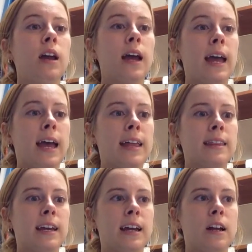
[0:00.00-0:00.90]
And
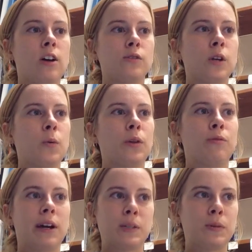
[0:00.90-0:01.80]
then also with
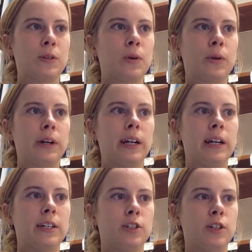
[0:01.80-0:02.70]
respiratory
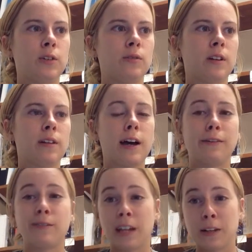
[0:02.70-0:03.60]
issues, a lot
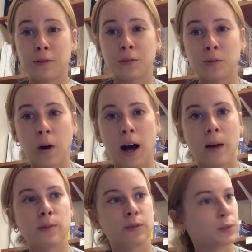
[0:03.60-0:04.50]
of nasal
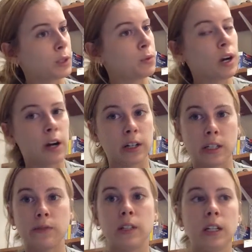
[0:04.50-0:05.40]
swabs, flu and
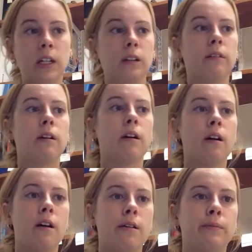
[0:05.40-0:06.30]
RSV
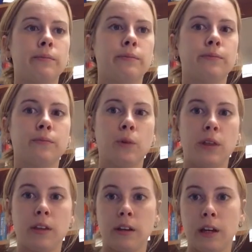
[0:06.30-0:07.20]

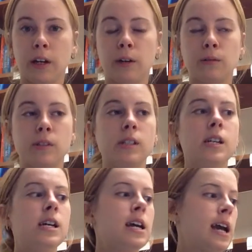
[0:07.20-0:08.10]
with the kiddos.
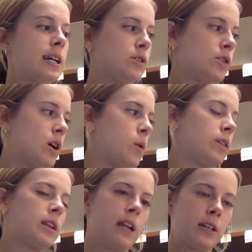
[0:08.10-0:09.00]
And so with
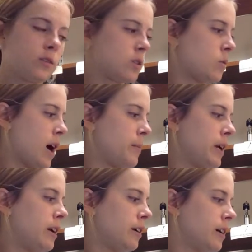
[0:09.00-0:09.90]
the nasal swab
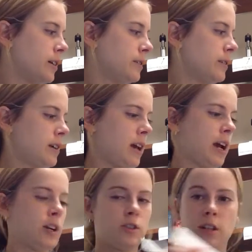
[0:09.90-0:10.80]
here, I
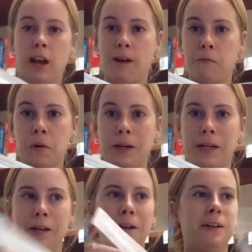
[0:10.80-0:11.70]
actually have one
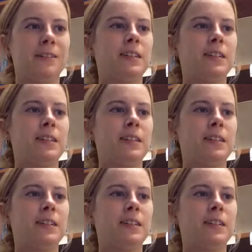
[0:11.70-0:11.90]
here.